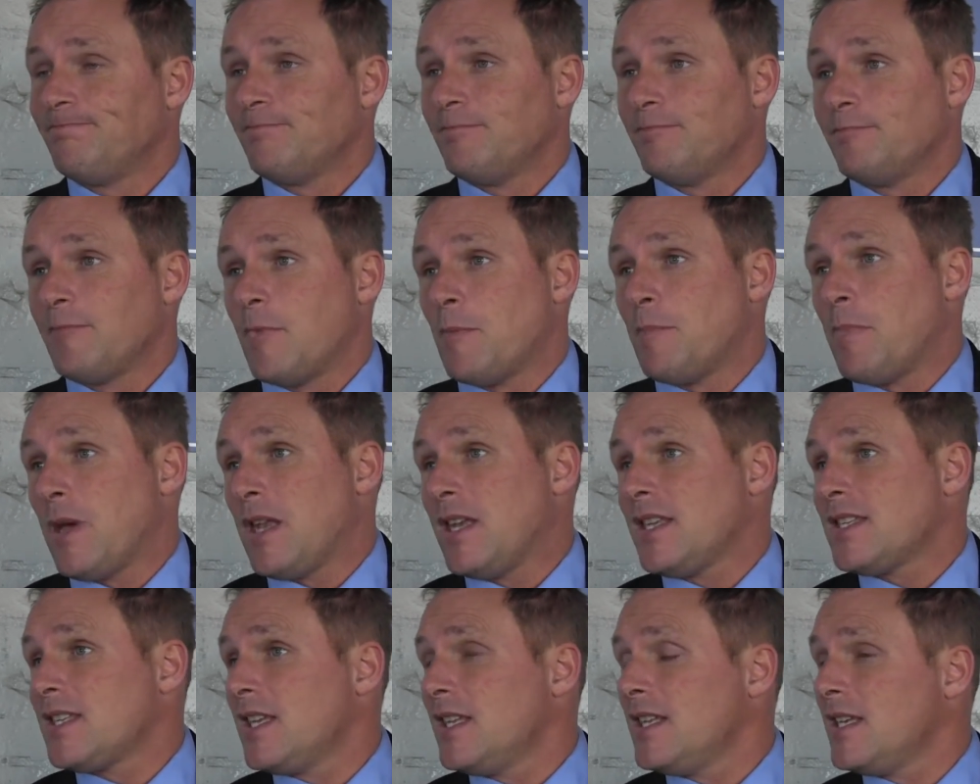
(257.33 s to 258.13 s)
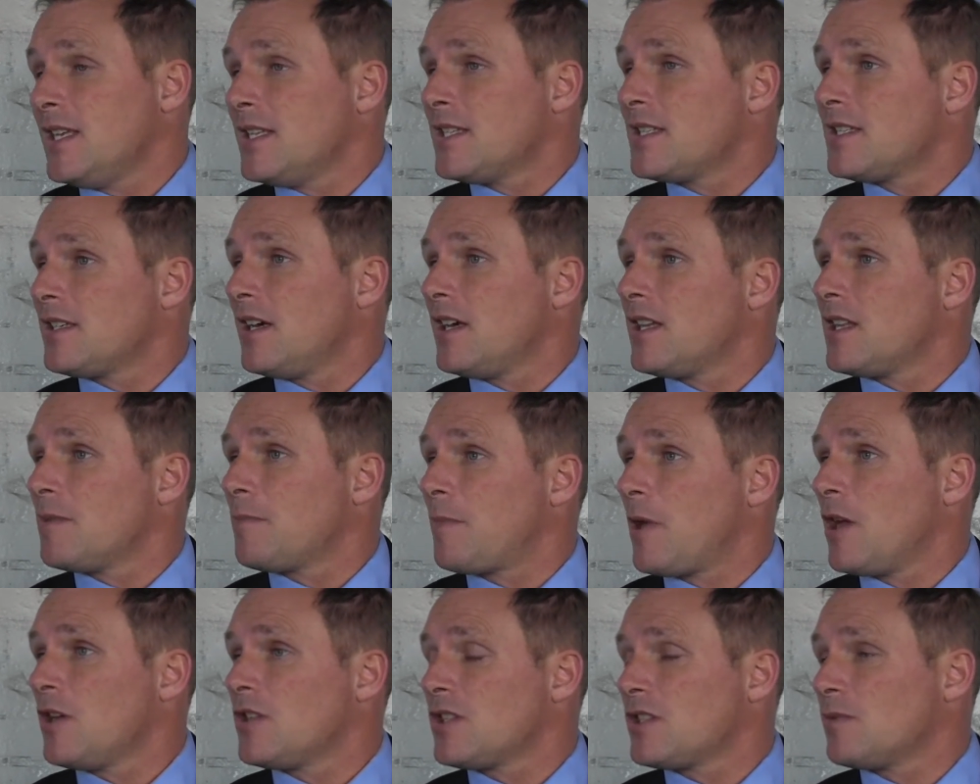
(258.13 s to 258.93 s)
And Bennett's hit the inside of
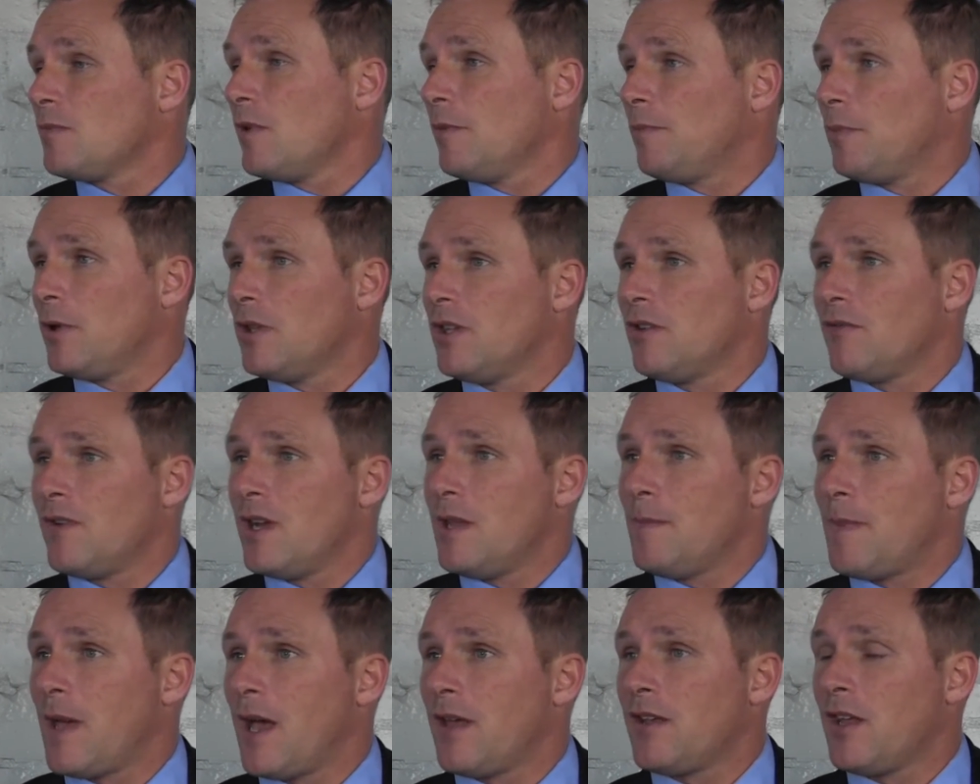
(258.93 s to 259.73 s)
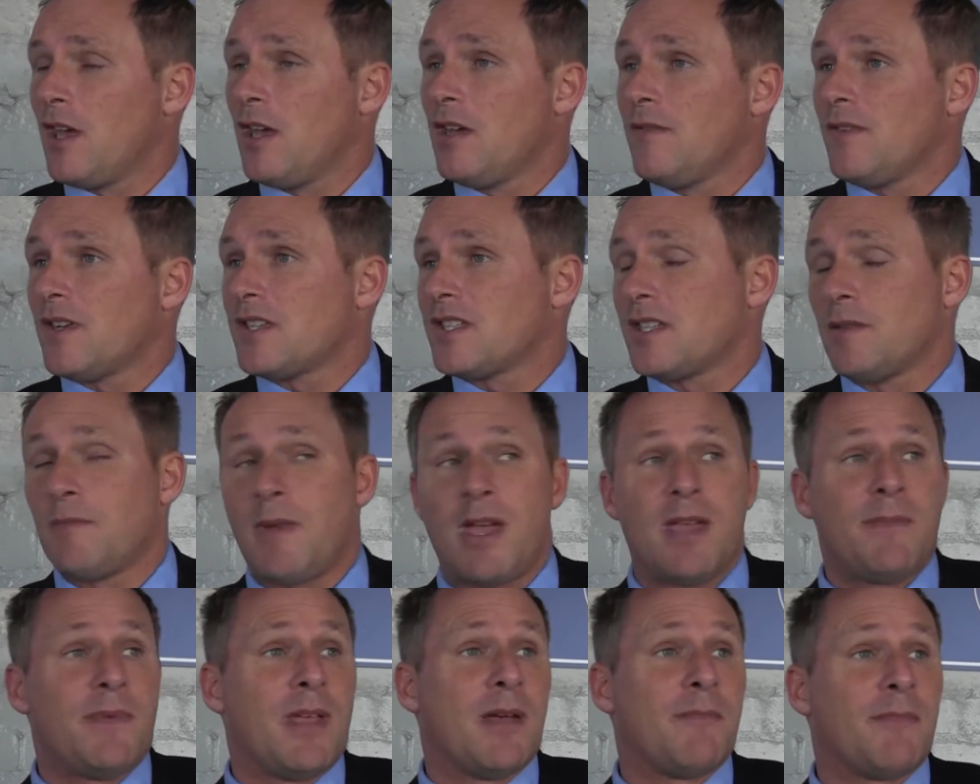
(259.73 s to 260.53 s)
the post and we put the rebound over. So
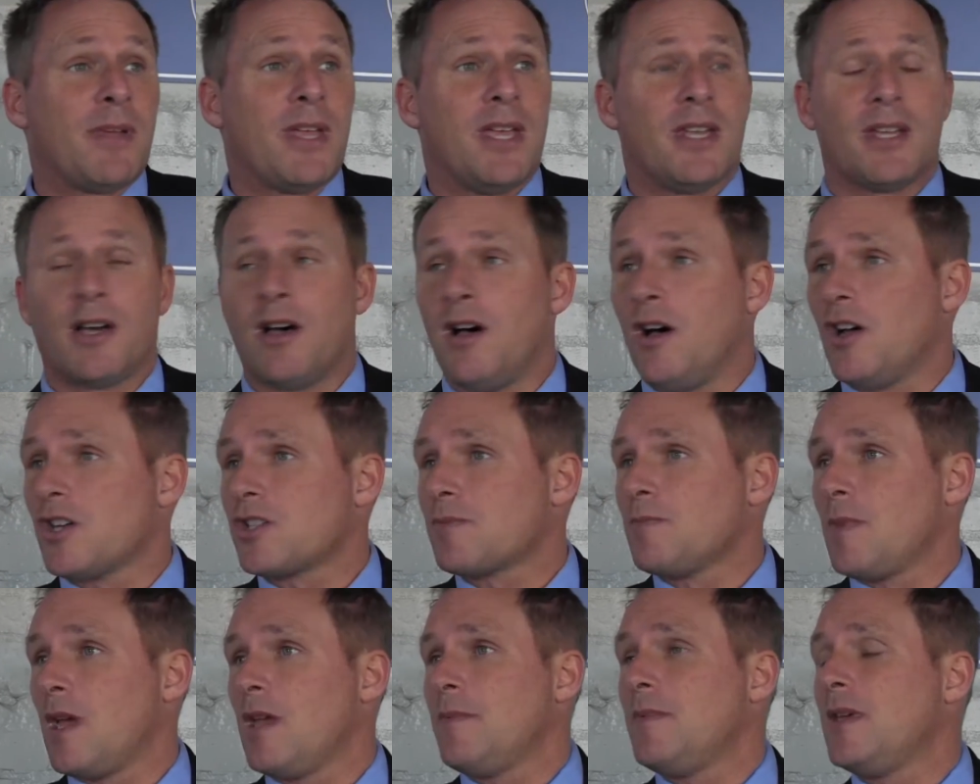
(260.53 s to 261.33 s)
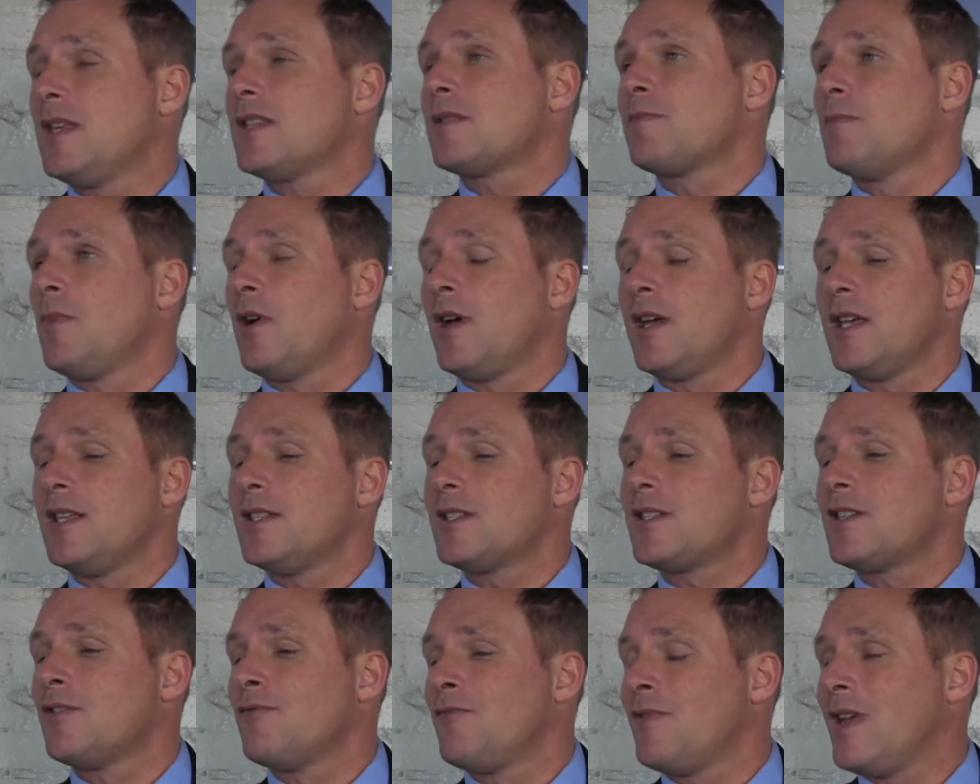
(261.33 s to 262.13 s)
maybe I'm being harsh. Maybe it's my
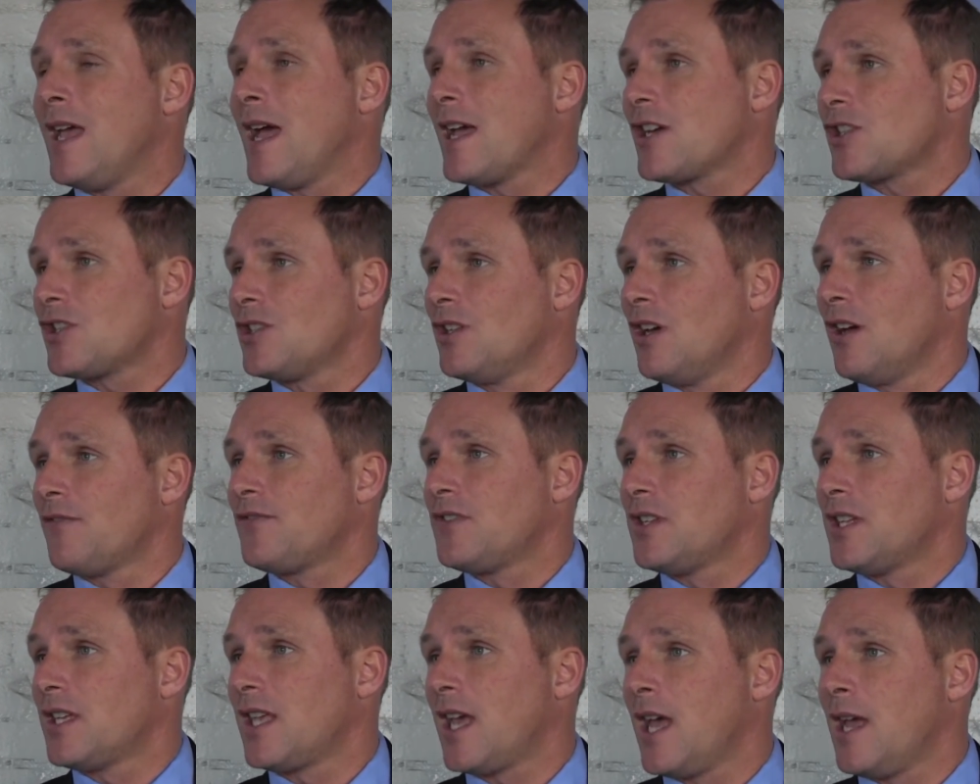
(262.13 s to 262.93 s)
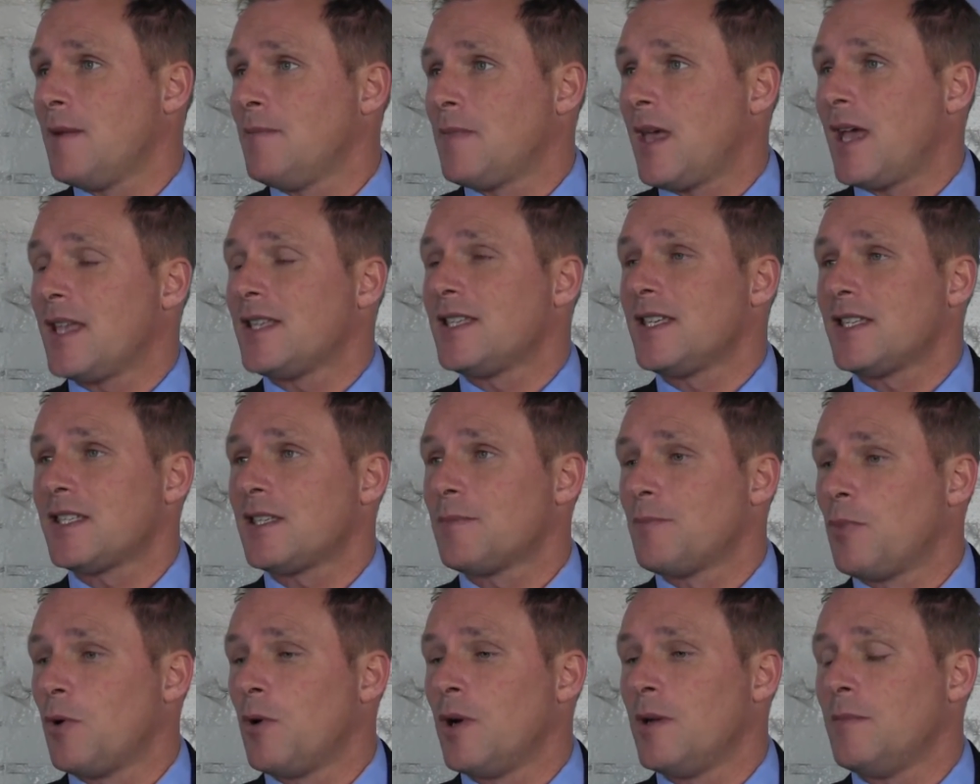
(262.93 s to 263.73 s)
instant reaction after the game, that
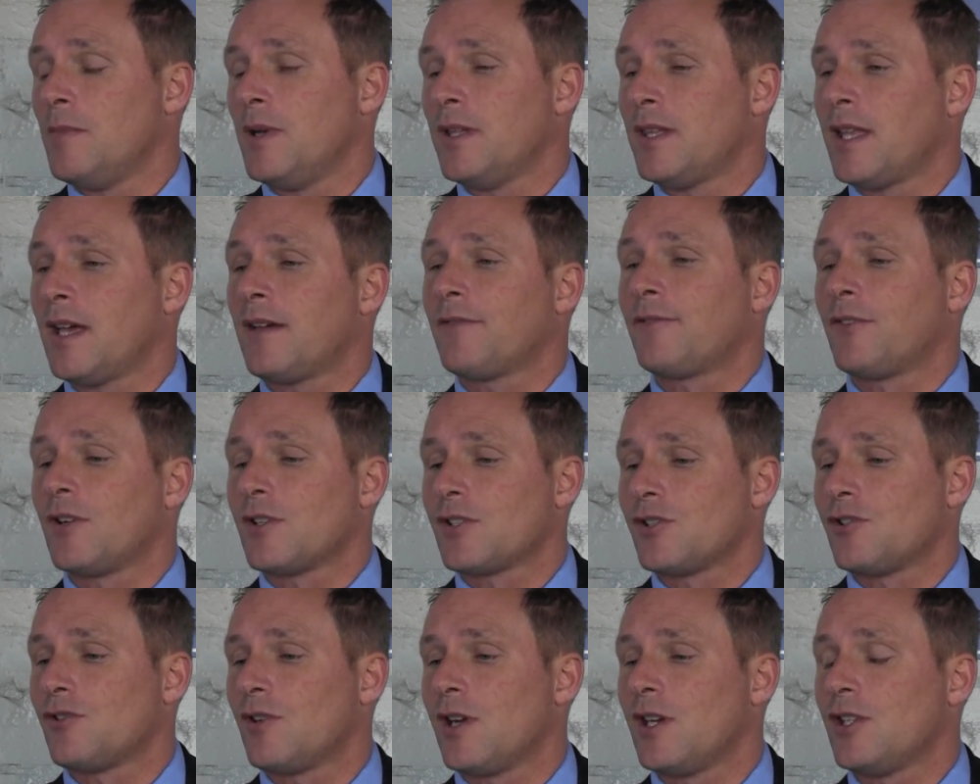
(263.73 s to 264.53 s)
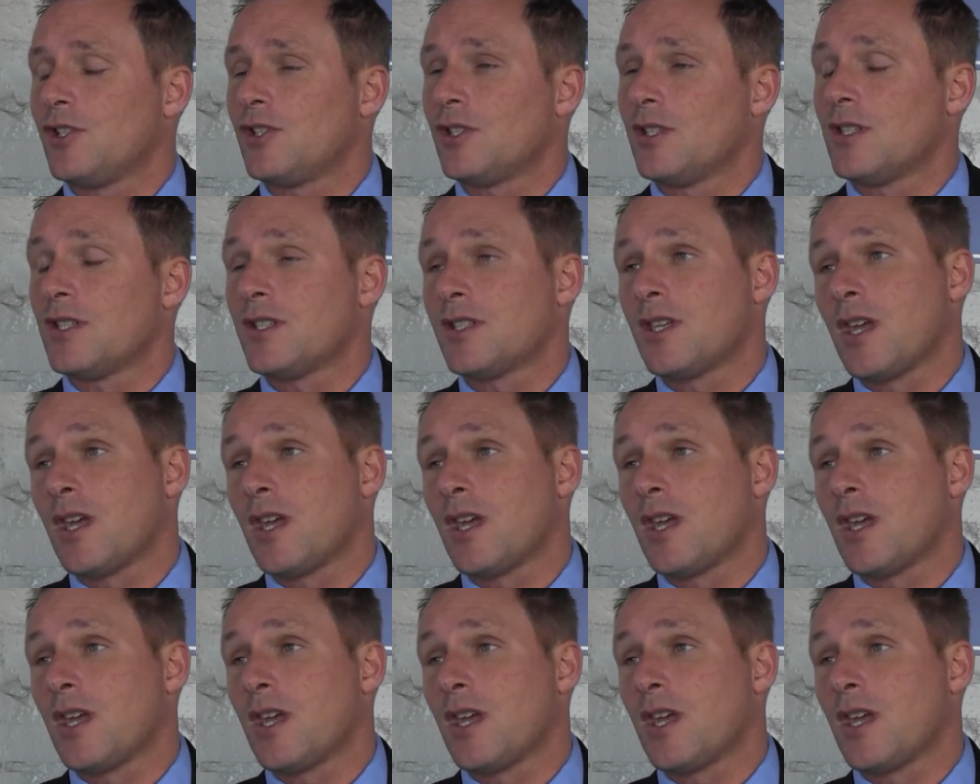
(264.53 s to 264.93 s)
disappointment, that frustration.